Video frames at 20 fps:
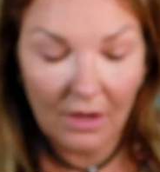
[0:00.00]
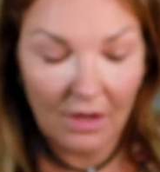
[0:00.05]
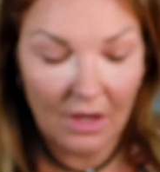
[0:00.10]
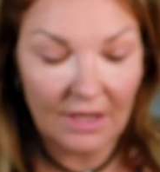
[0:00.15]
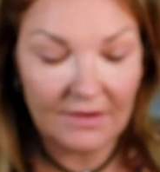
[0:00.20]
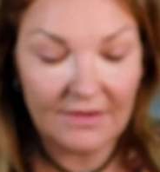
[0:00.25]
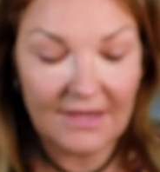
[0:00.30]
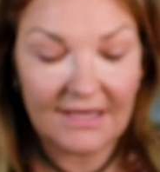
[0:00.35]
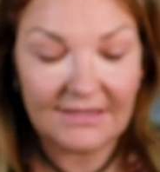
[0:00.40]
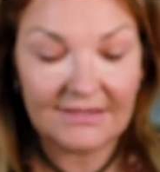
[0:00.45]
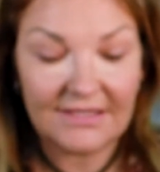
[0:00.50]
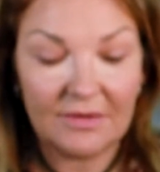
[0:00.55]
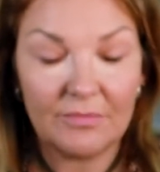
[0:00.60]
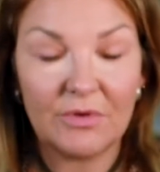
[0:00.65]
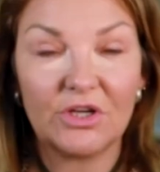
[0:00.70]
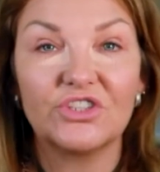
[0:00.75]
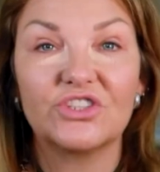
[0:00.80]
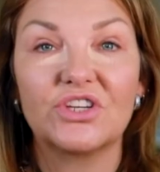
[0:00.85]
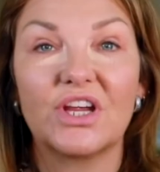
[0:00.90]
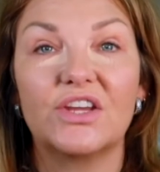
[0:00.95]
And that's how
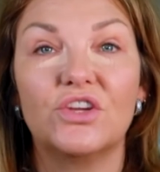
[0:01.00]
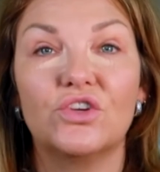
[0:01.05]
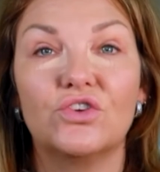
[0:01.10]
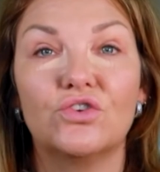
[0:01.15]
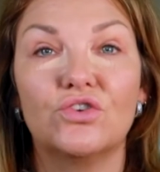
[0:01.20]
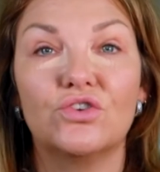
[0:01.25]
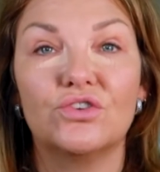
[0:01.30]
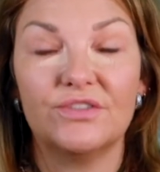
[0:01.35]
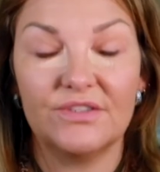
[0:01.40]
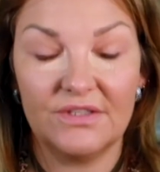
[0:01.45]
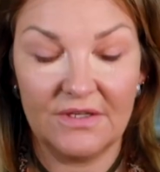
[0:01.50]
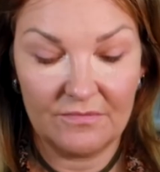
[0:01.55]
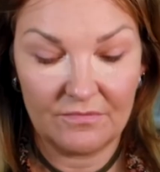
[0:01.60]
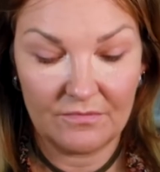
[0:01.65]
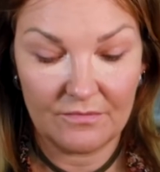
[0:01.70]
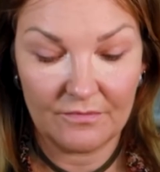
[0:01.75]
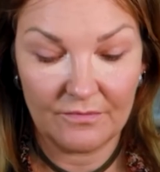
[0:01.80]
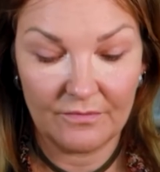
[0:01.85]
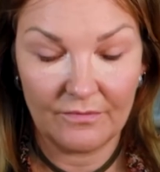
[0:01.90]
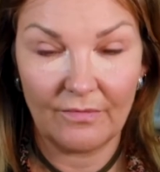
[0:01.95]
much I use,
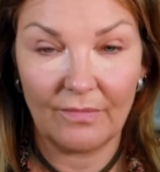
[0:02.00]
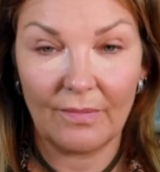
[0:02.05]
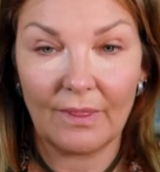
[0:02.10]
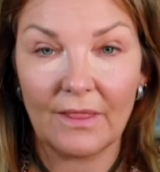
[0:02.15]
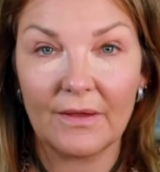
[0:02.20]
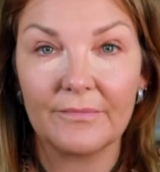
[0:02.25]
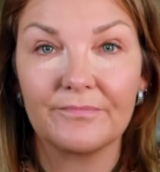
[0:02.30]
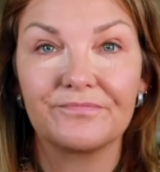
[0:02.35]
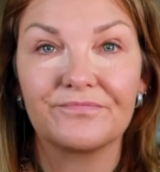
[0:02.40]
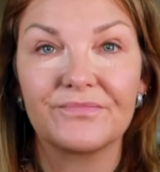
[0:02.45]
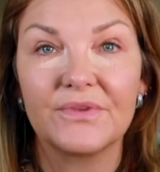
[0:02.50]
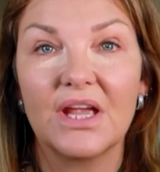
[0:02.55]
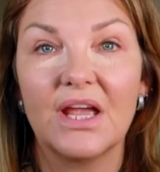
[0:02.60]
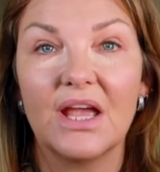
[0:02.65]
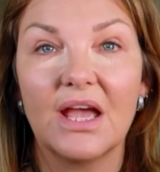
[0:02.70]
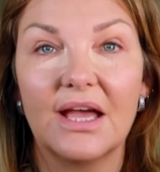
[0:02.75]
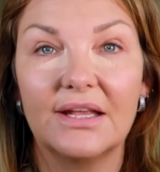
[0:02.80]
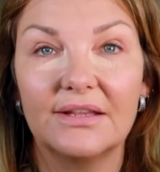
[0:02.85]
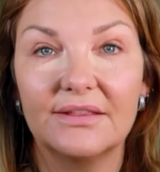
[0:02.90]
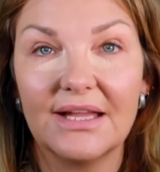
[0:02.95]

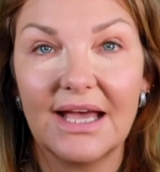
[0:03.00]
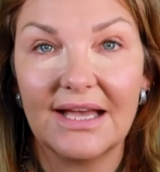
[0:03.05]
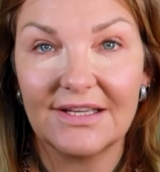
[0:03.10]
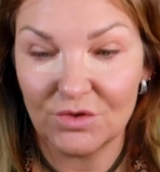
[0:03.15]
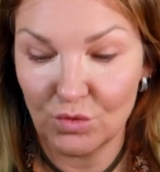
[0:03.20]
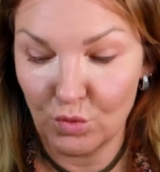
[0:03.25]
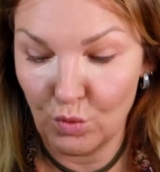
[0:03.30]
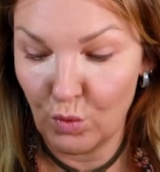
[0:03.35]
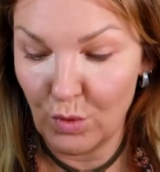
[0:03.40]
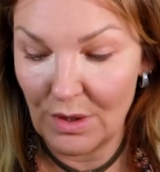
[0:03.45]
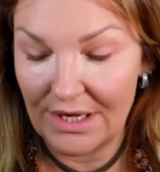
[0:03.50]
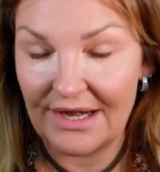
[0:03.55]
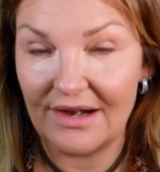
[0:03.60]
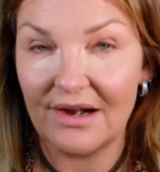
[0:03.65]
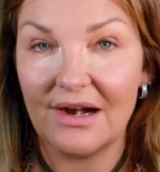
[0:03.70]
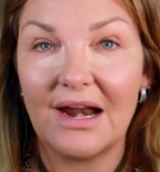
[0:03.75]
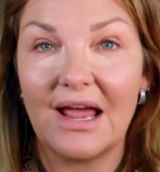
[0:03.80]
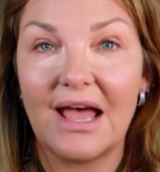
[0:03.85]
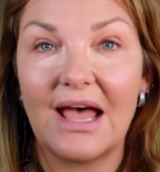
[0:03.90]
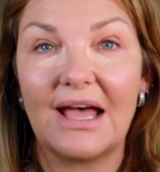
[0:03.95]
and that's
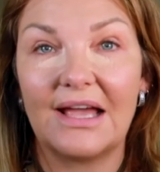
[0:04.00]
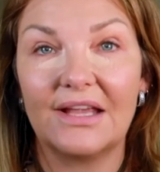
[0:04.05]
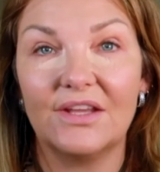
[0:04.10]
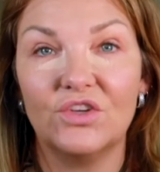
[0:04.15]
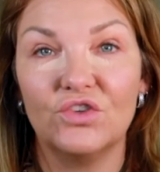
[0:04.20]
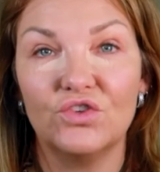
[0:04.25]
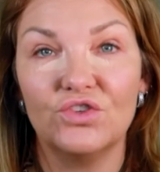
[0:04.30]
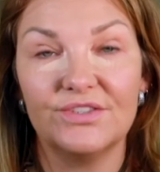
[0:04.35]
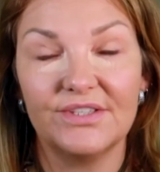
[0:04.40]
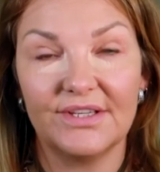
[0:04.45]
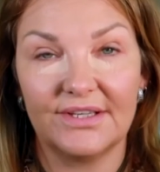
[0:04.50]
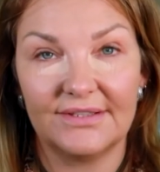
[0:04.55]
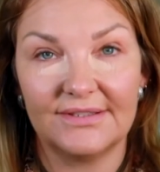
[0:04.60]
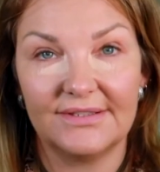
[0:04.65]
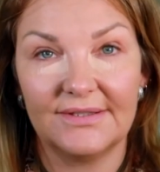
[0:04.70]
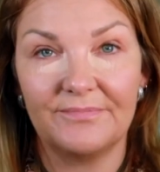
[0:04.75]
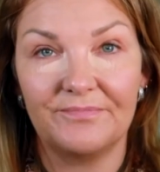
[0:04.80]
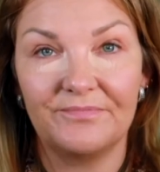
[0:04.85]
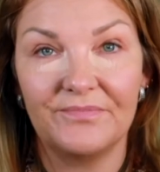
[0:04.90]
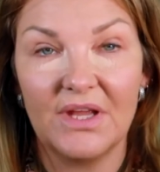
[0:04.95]
where I use it.
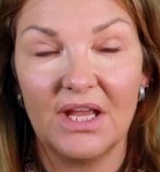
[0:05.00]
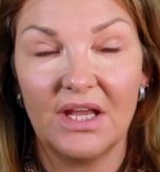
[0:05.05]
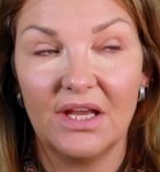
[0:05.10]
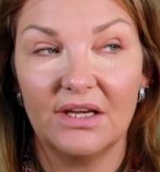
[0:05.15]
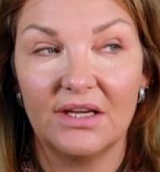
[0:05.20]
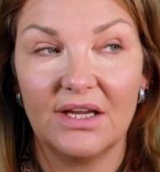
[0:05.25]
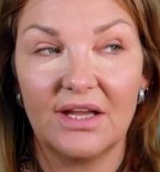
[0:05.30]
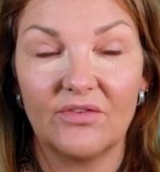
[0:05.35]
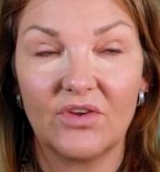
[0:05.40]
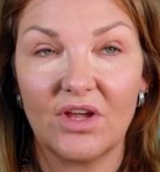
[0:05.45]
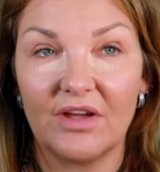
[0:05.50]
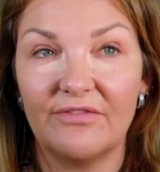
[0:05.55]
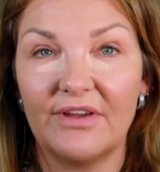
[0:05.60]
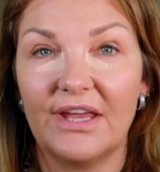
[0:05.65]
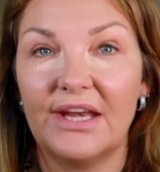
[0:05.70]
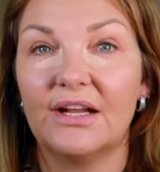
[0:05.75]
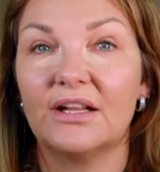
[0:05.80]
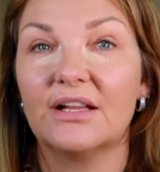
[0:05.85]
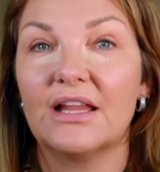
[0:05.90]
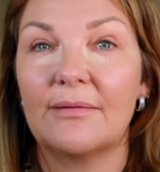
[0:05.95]
Now I've got a
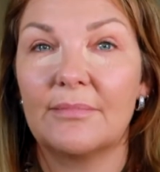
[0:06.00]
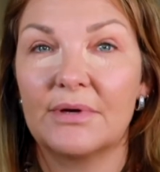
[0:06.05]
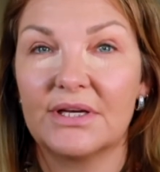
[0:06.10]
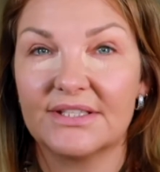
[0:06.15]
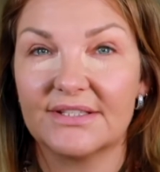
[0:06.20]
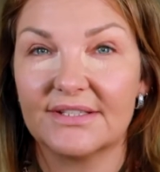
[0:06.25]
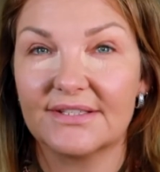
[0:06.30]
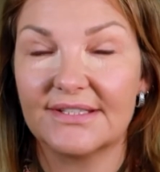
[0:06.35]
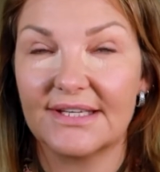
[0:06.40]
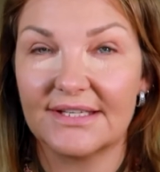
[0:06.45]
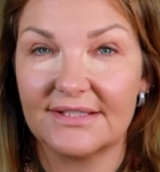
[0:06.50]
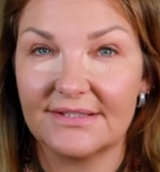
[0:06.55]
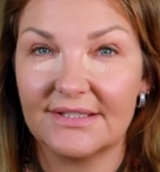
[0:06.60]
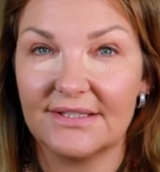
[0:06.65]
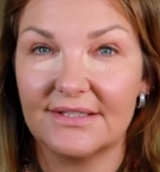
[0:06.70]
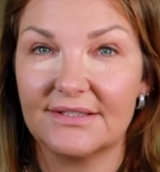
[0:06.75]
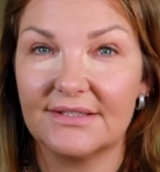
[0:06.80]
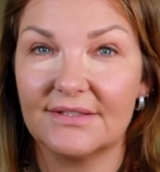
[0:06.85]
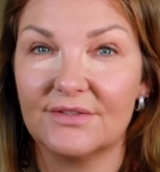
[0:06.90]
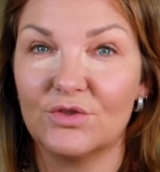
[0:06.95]
very glamorous
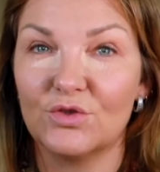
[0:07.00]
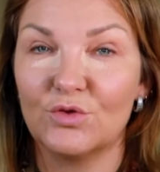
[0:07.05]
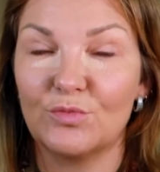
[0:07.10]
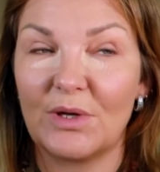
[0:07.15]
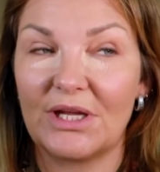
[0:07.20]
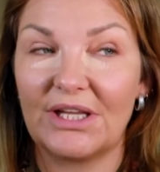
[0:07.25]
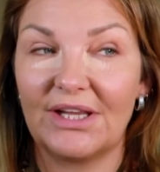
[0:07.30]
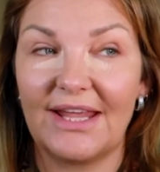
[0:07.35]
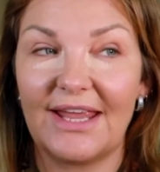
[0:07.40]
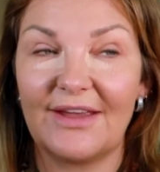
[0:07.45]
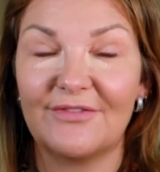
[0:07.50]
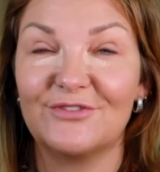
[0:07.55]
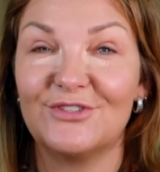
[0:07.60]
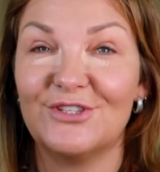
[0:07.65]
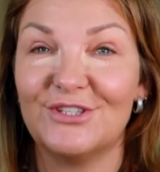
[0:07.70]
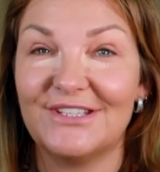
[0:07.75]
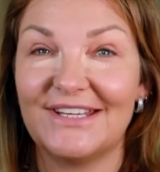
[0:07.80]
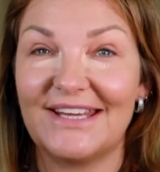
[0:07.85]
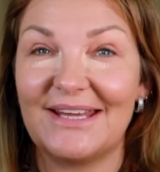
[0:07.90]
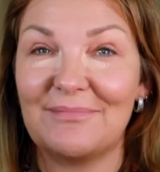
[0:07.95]
assistant to my left
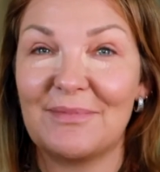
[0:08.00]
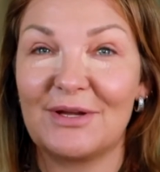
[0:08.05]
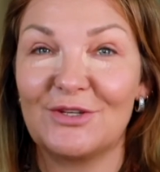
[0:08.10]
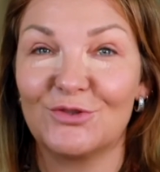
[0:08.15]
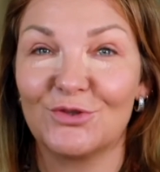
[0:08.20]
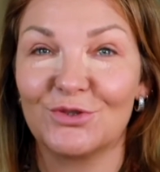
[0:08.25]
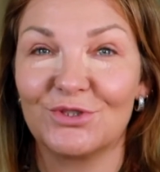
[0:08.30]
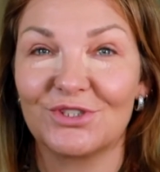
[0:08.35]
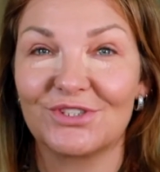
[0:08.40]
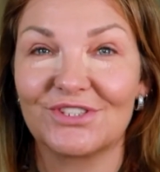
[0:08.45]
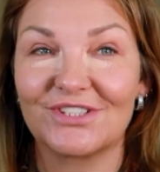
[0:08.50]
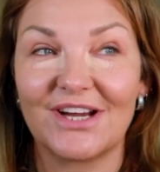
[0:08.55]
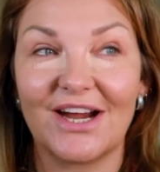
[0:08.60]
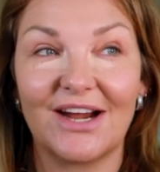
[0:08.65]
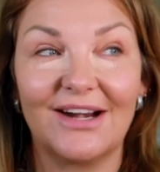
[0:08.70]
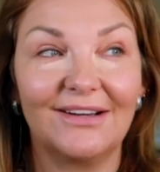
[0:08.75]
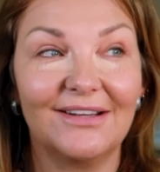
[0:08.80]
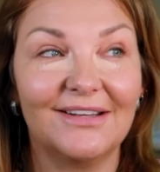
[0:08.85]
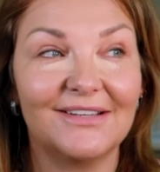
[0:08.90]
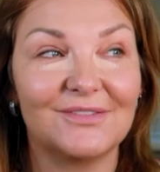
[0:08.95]
today, my daughter
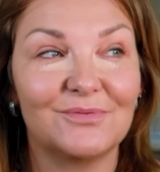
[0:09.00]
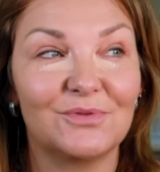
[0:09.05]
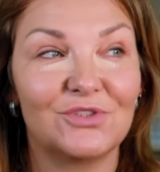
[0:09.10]
Scarlett.